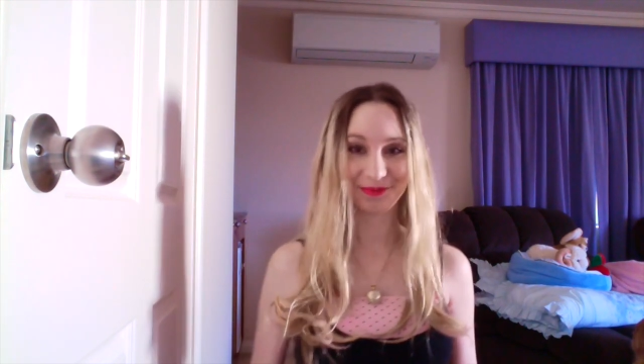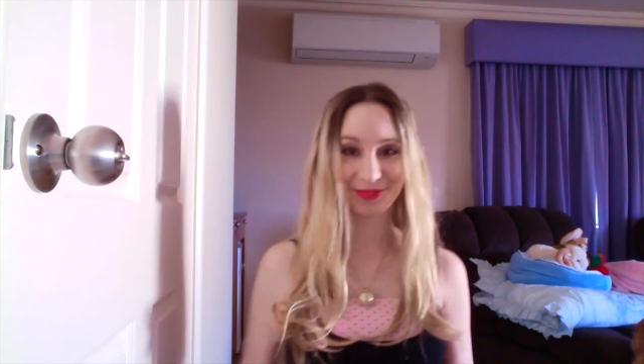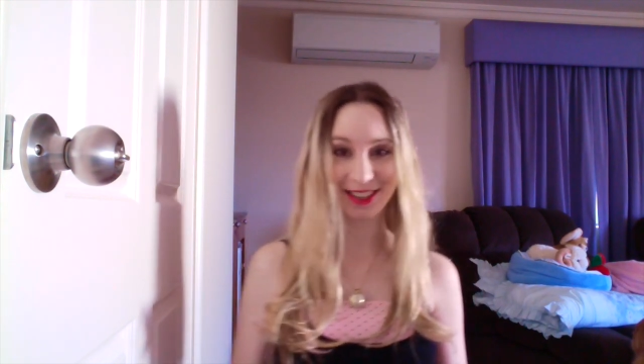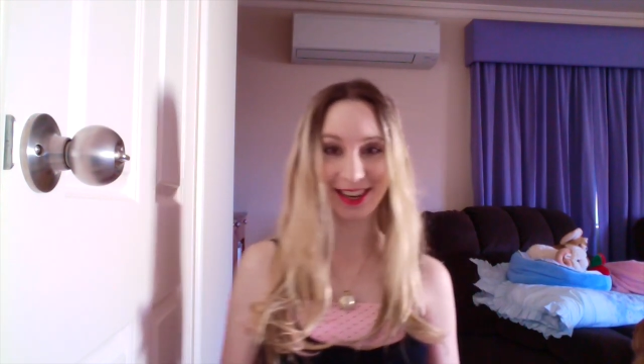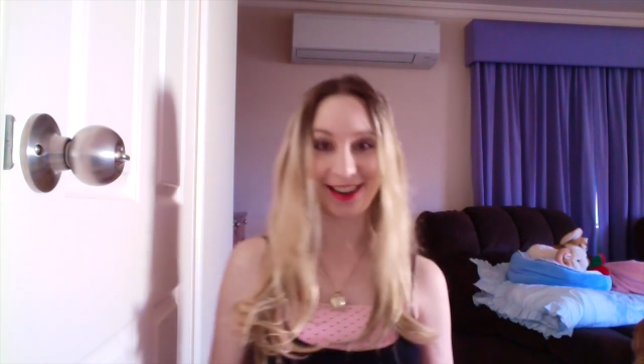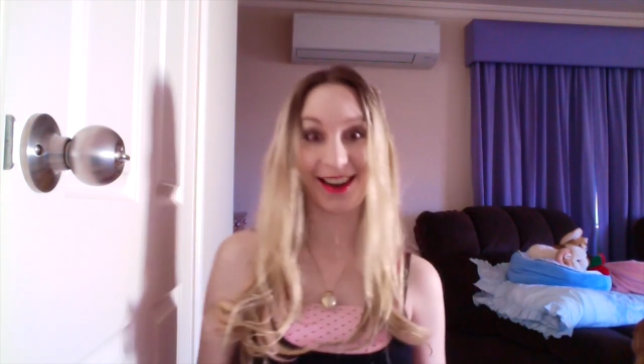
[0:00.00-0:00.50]

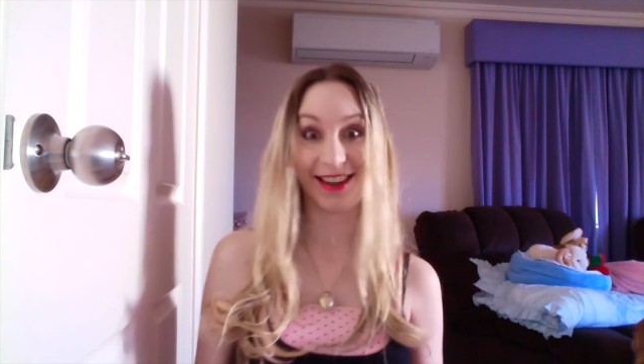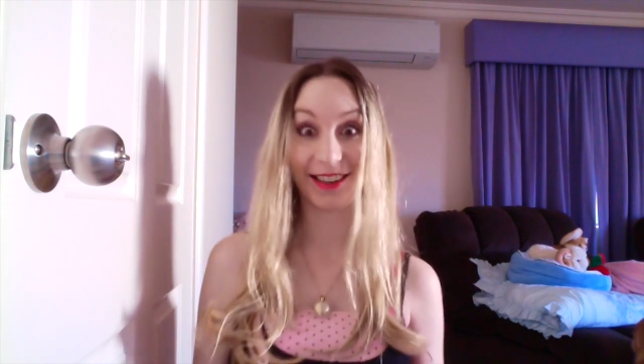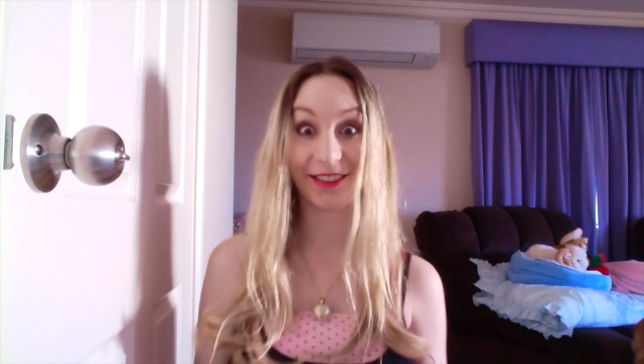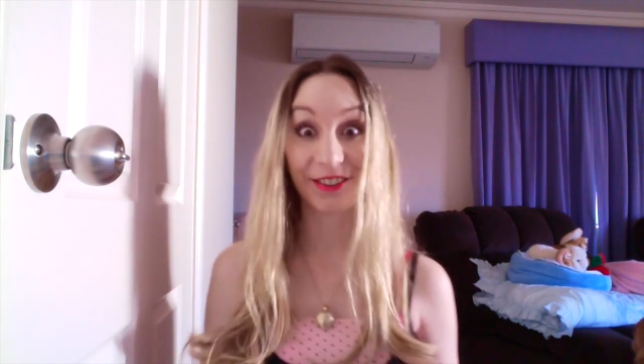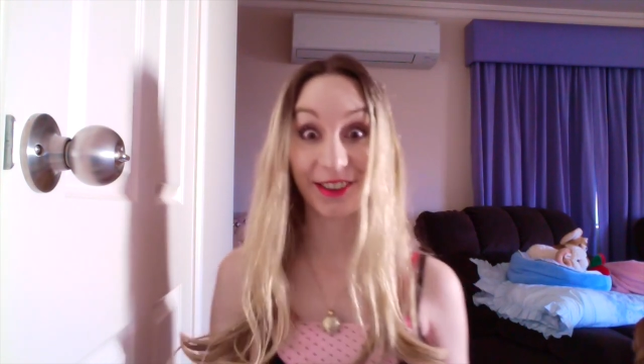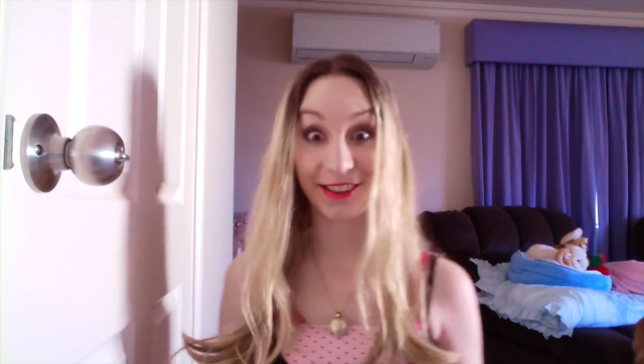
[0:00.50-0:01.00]
yeah, I
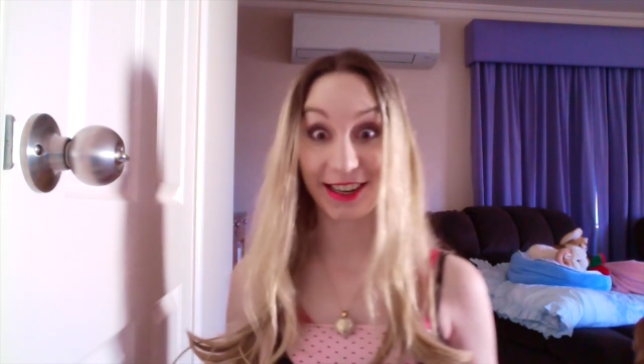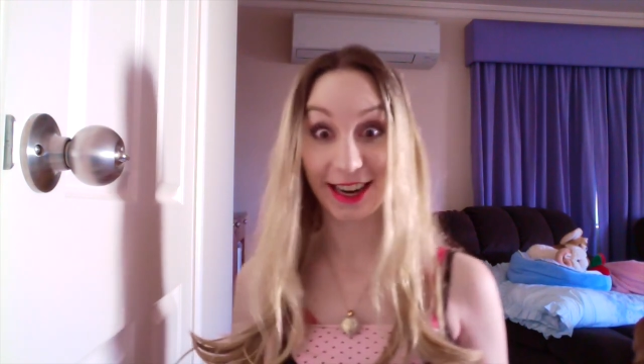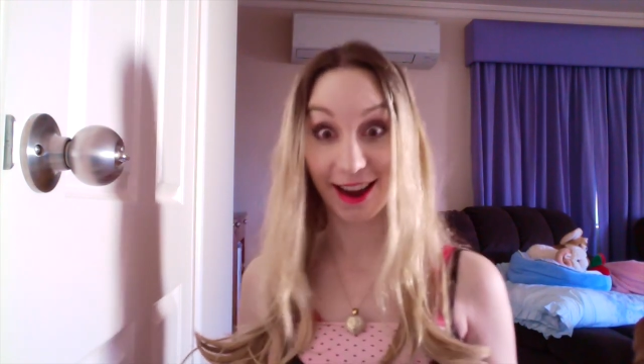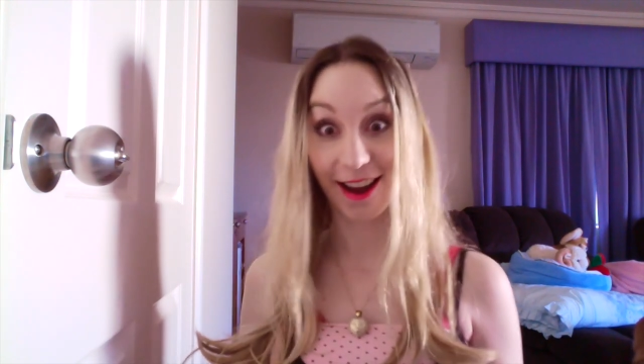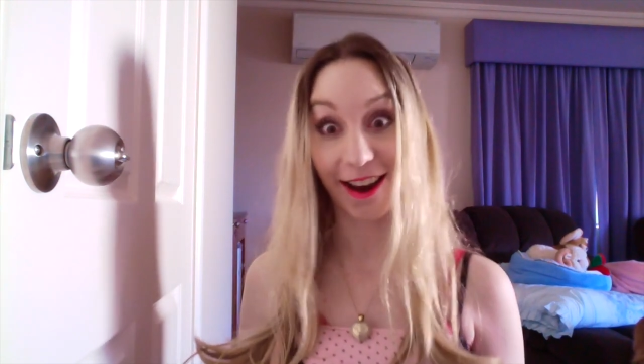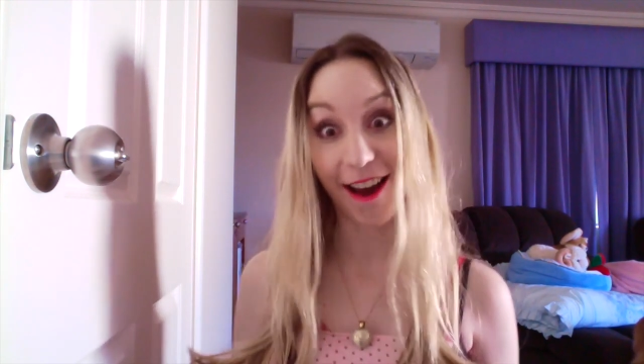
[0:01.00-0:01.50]
definitely
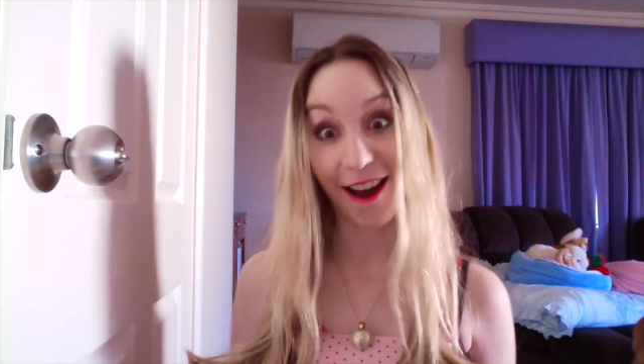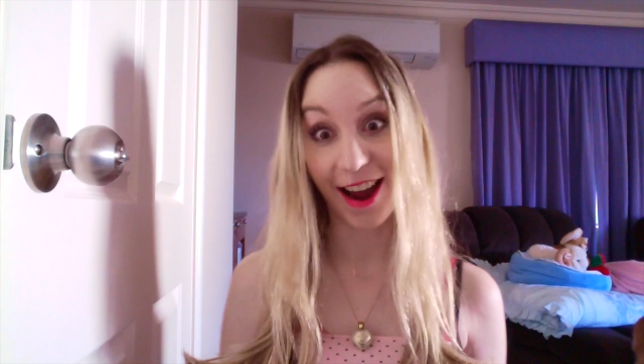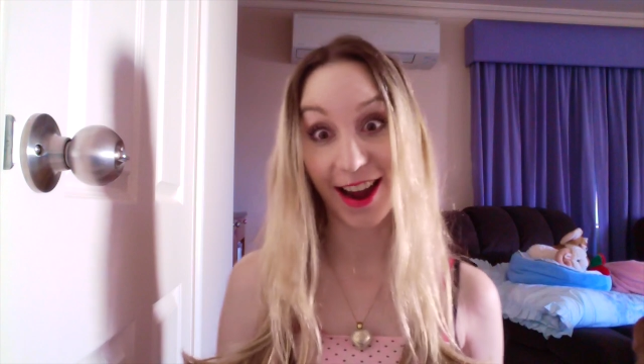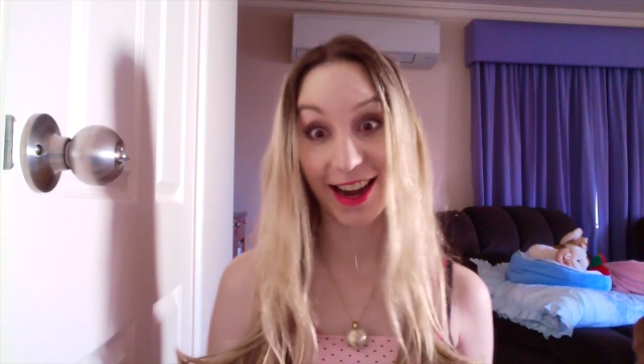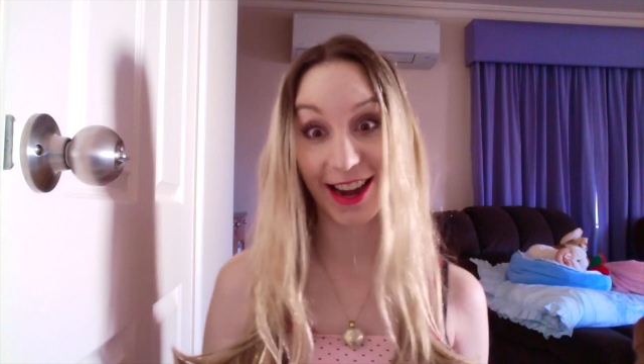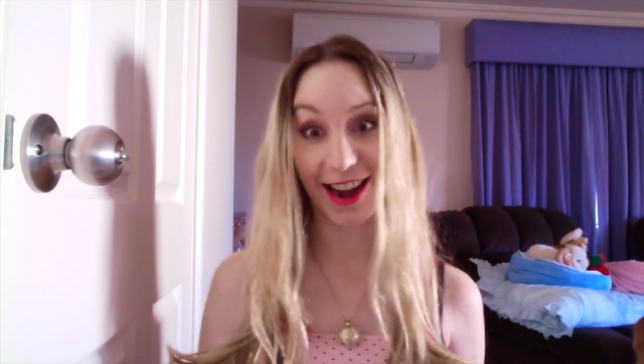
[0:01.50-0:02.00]
can't
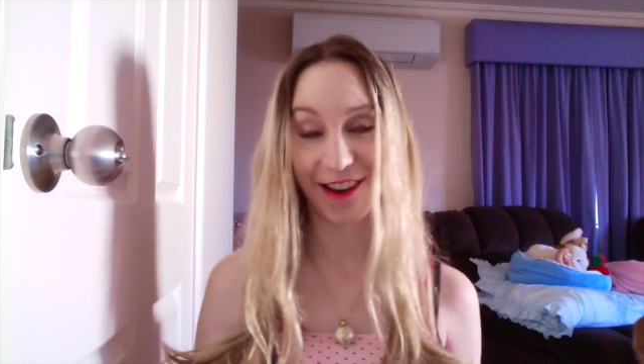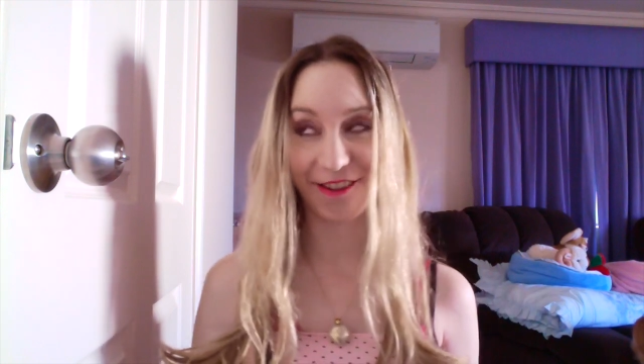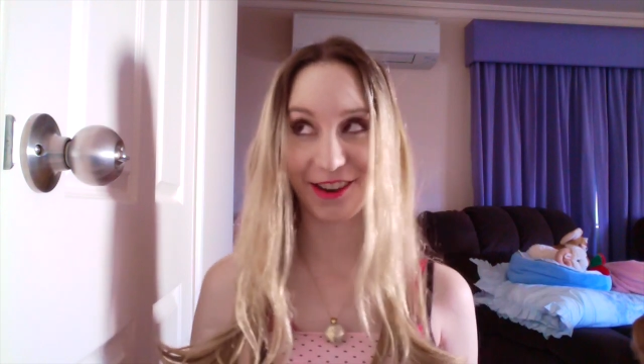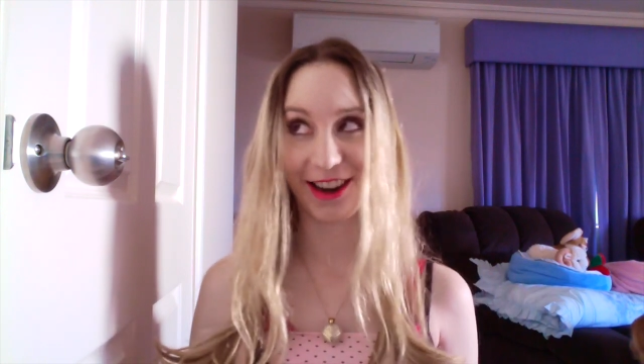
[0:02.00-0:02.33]
hide it now.